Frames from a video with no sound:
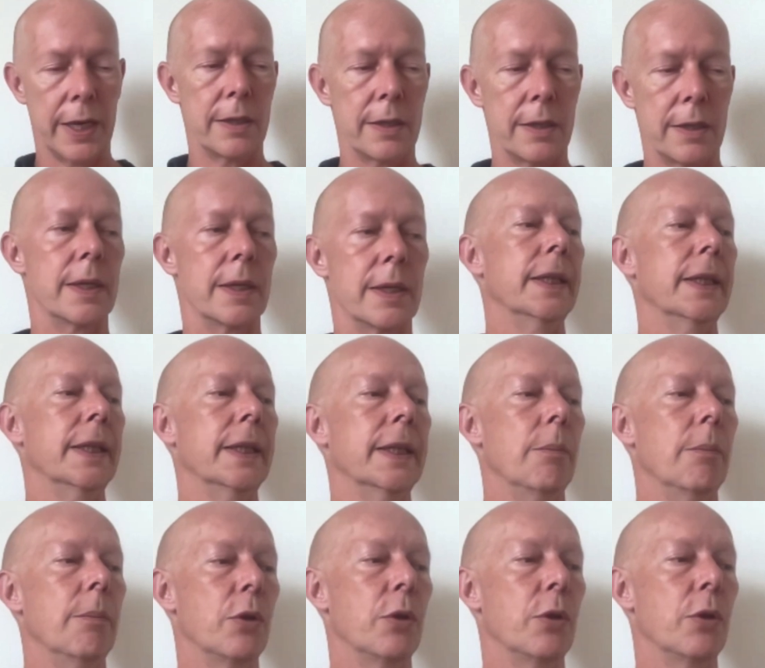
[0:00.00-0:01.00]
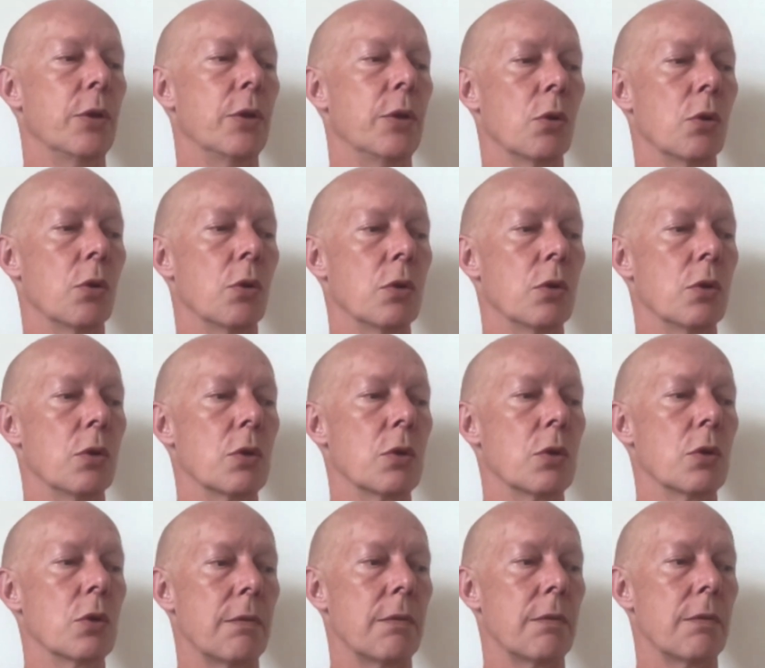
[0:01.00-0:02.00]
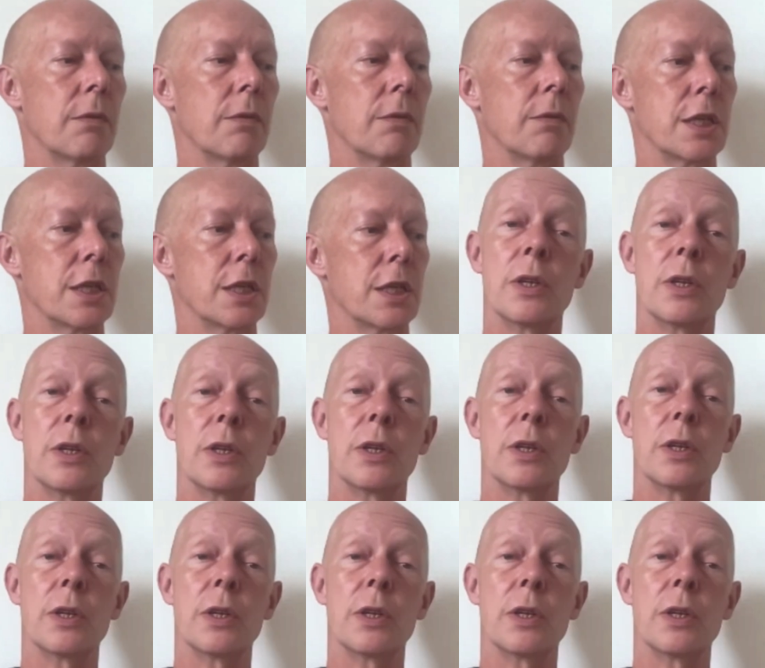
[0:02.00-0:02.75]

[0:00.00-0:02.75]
but you also have the spatial distribution,